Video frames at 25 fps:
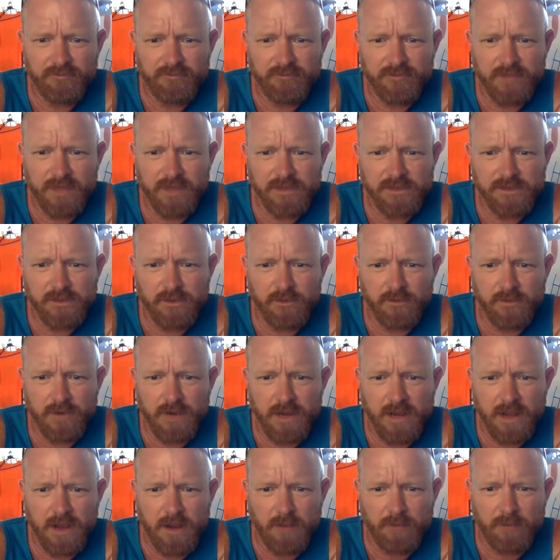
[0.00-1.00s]
That's not
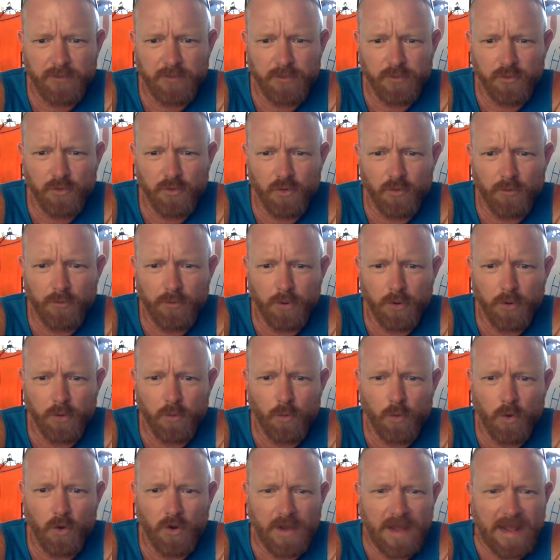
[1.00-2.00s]
very helpful.
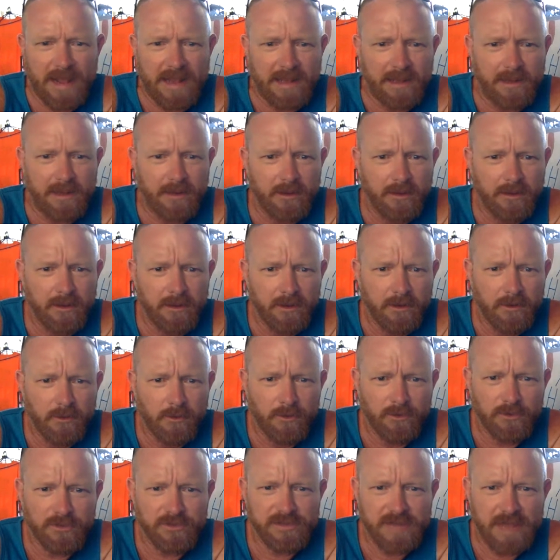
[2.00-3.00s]
0.18.
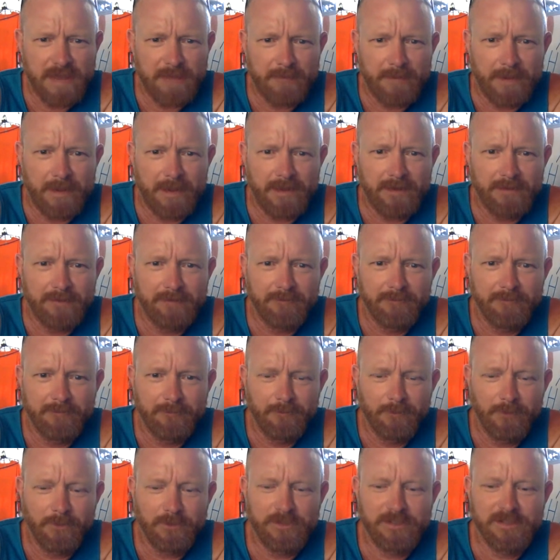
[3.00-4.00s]
What does that mean?
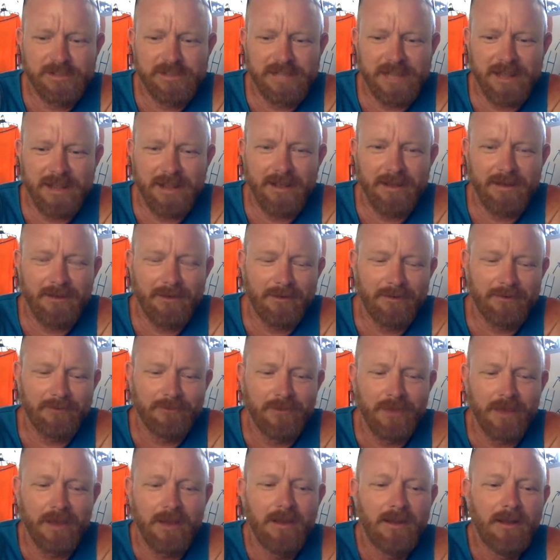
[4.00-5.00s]
What does that
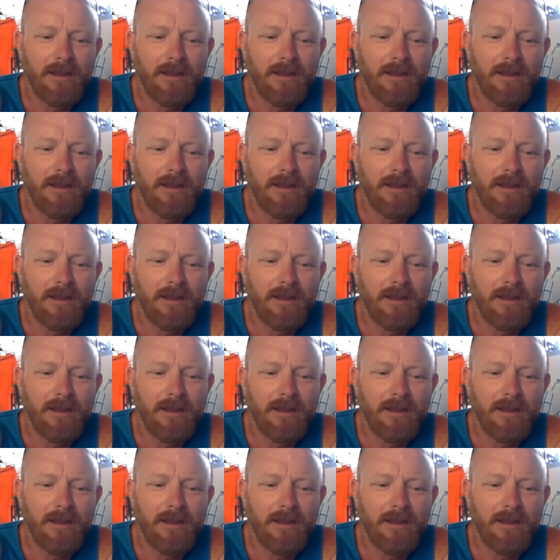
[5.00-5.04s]
on